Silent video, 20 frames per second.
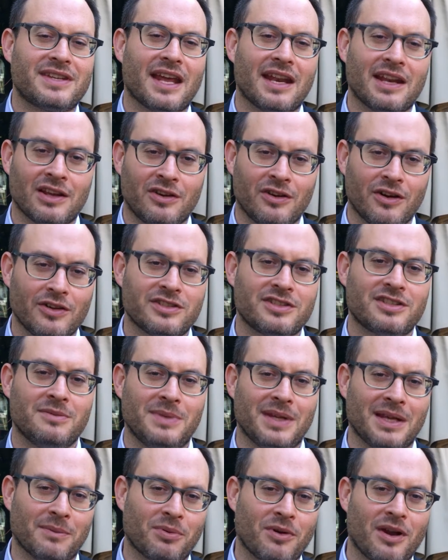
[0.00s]
so he was
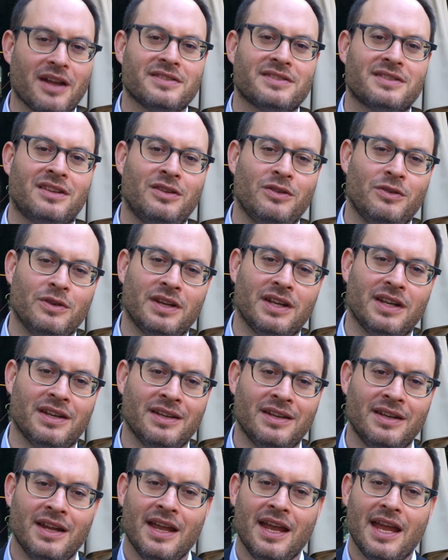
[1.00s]
getting close to being
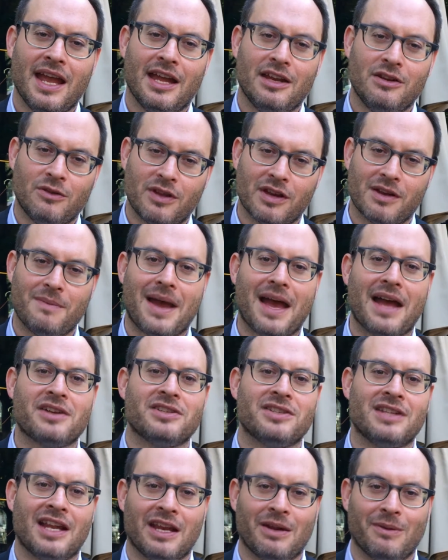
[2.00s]
prosecuted,
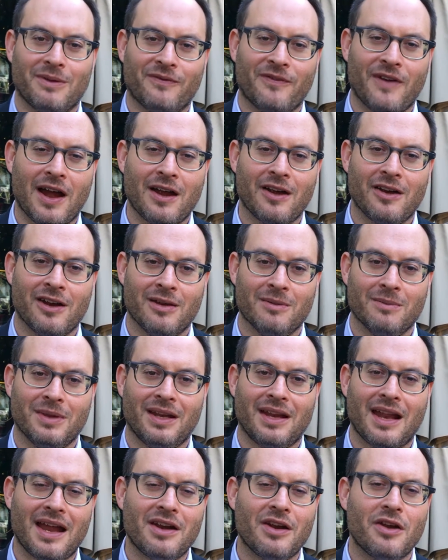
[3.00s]
and you could imagine that he would
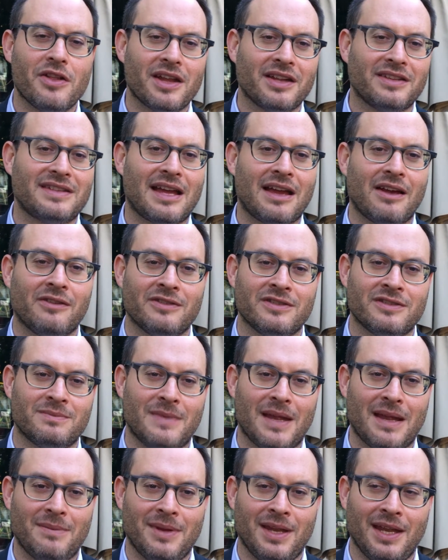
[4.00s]
fire him. And I know
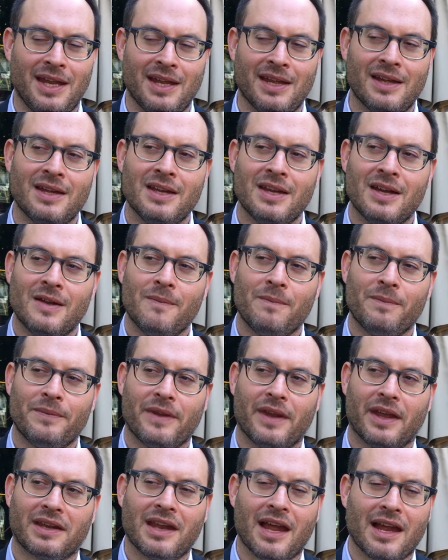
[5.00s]
that sounds maybe
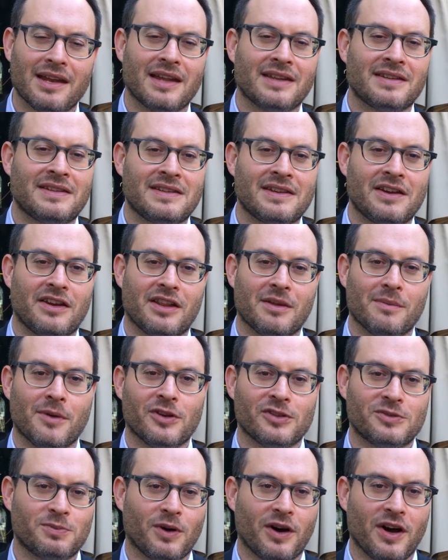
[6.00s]
like not
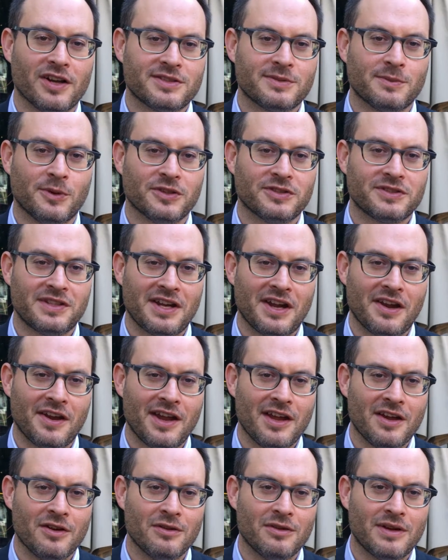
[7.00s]
necessarily the most
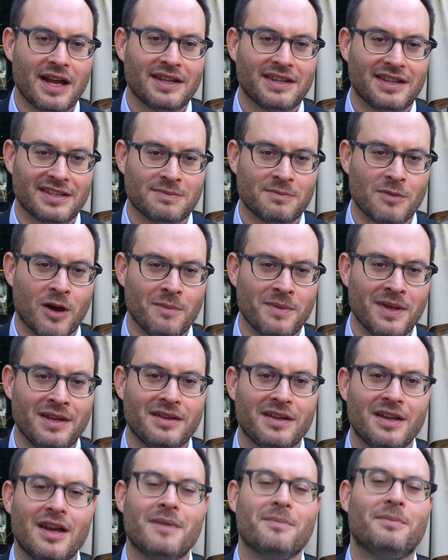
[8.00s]
plausible scenario
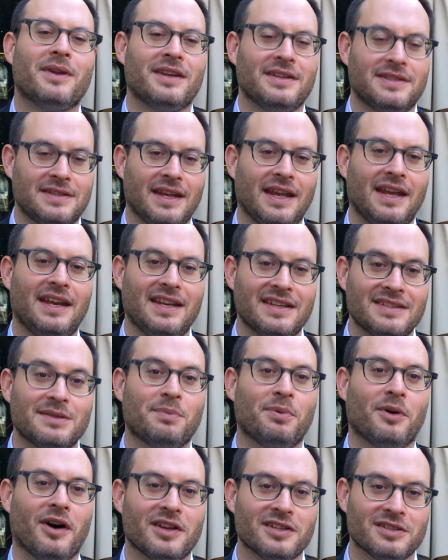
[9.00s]
at this moment, but
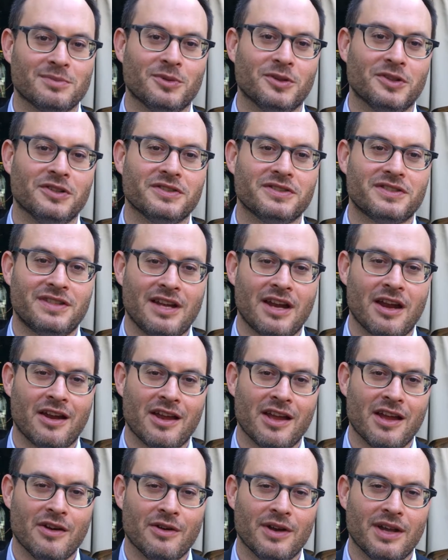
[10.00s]
it is a
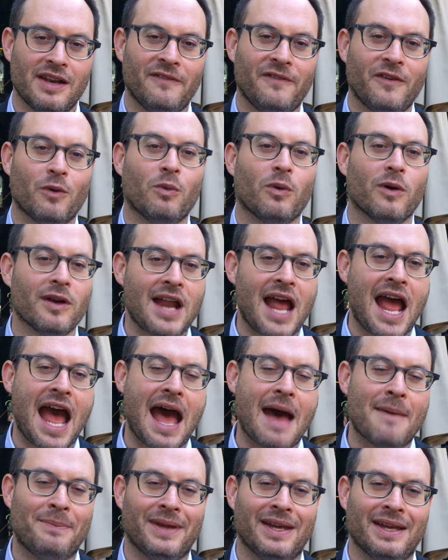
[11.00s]
plausible scenario. And
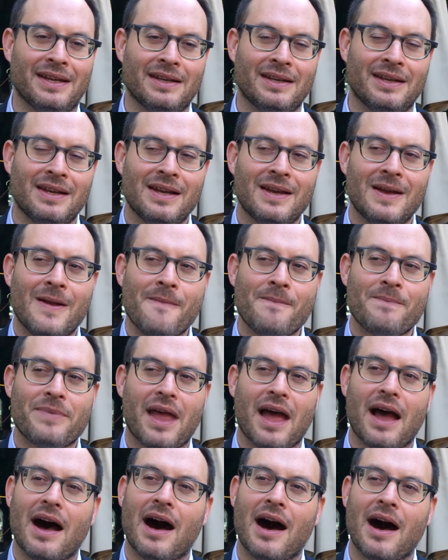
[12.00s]
if it were to
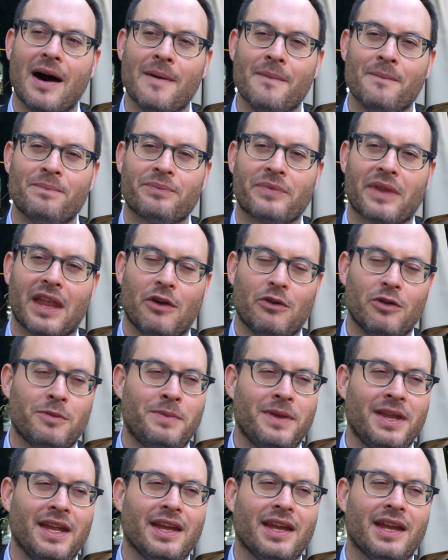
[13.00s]
happen,
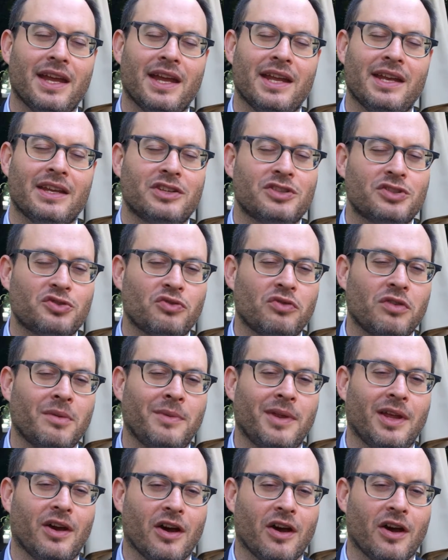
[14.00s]
it would be an